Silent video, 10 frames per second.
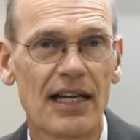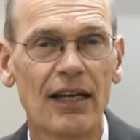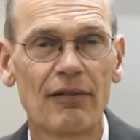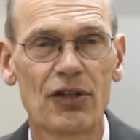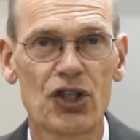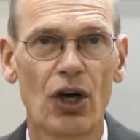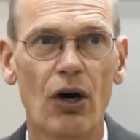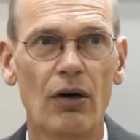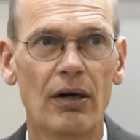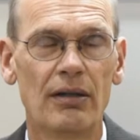day of the
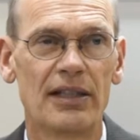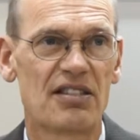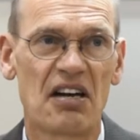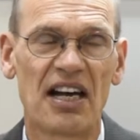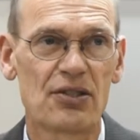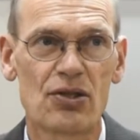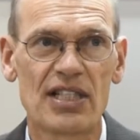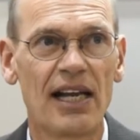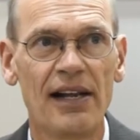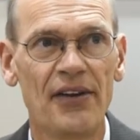show. It's hard to
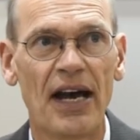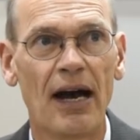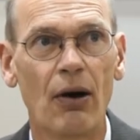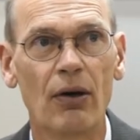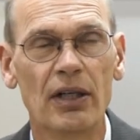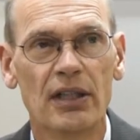tell now.